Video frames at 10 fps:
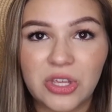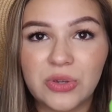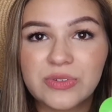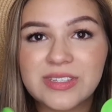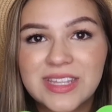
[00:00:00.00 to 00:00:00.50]

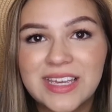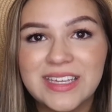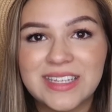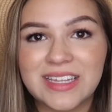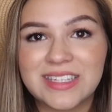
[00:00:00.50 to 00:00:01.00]
use
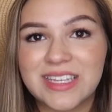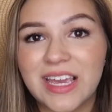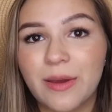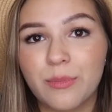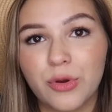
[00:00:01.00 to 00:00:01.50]
these and
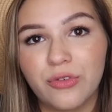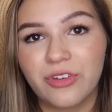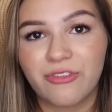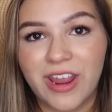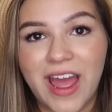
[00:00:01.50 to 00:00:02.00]
see him move
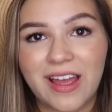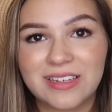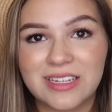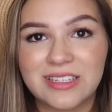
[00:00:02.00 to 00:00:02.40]
and react.